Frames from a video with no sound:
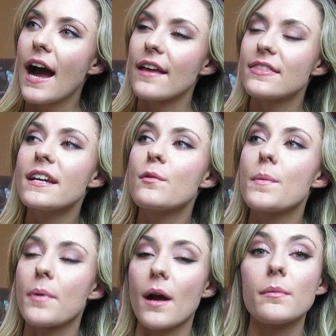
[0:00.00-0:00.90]
I think
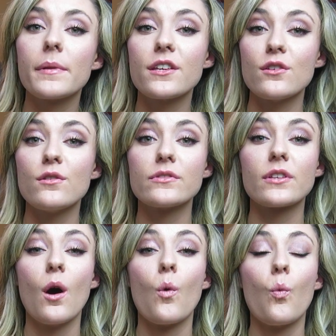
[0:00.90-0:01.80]
we probably
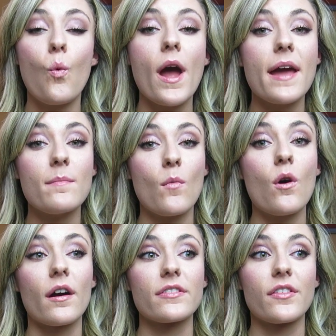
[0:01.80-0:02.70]
use way
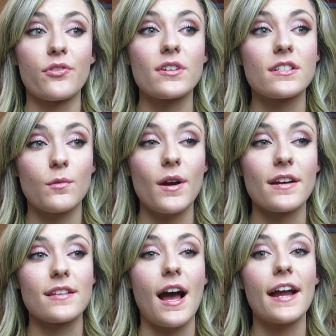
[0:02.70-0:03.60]
more than 3
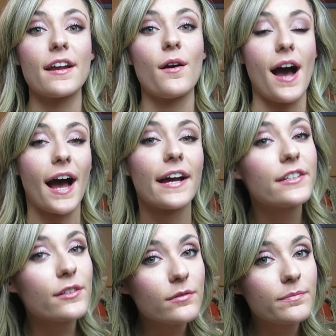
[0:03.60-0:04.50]
squares. I know I
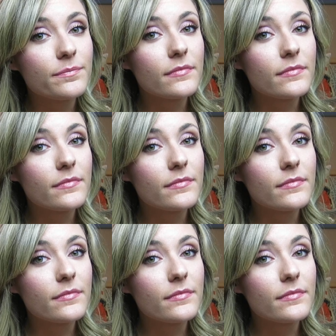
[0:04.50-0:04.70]
do.